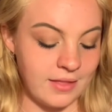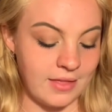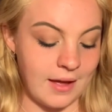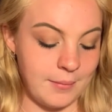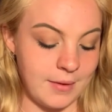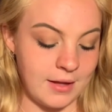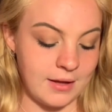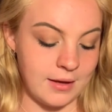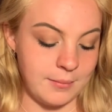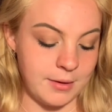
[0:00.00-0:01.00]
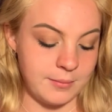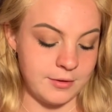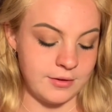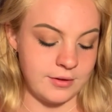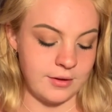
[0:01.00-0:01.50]
that might come up
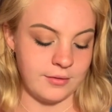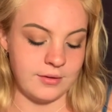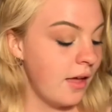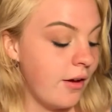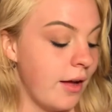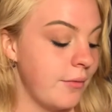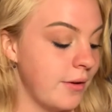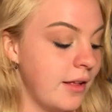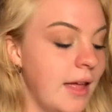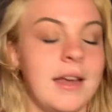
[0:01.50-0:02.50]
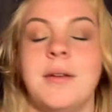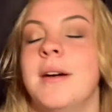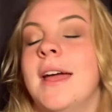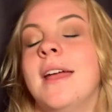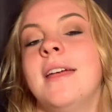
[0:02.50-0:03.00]
soon. Alright, well
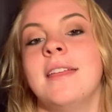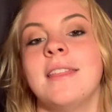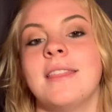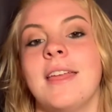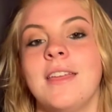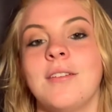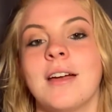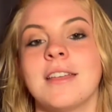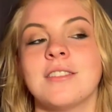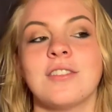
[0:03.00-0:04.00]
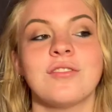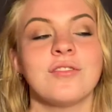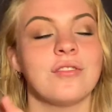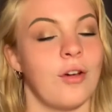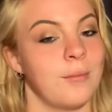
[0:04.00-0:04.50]
anyway, thank you guys
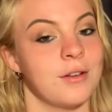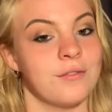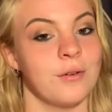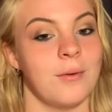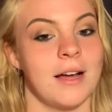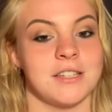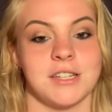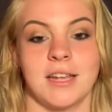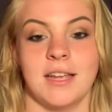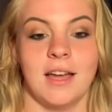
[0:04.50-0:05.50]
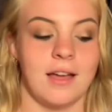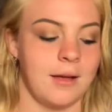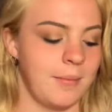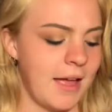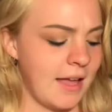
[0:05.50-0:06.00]
so much for watching.
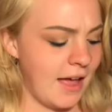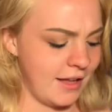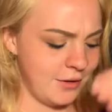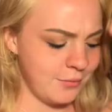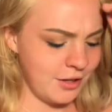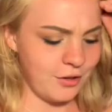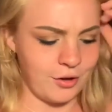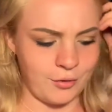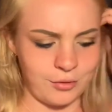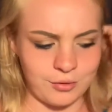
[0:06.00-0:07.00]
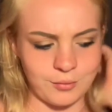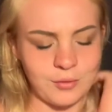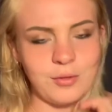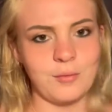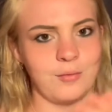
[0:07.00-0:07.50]
I kind of want to go
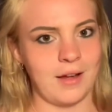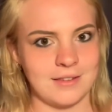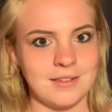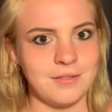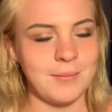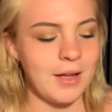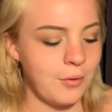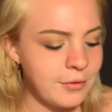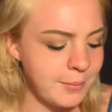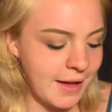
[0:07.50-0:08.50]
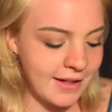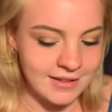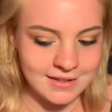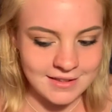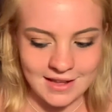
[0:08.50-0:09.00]
through the rest of my old
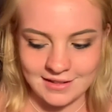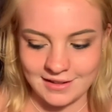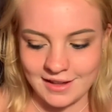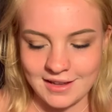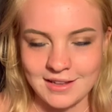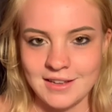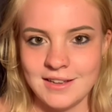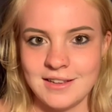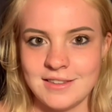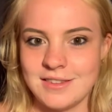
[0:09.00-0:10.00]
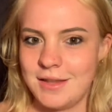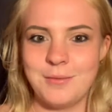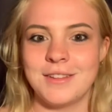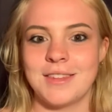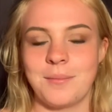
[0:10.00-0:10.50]
palettes and like see
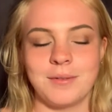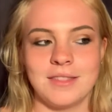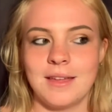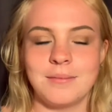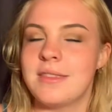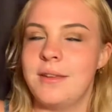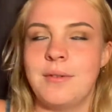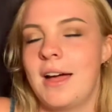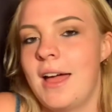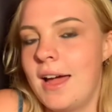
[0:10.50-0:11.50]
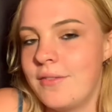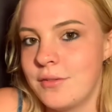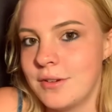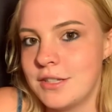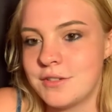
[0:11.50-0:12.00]
what's up with them, see why I
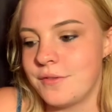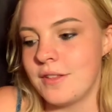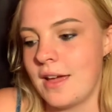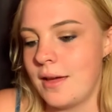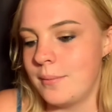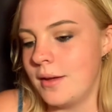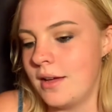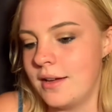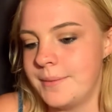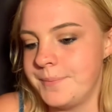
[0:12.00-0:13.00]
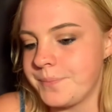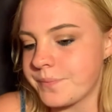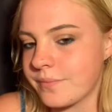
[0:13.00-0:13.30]
haven't reached for them,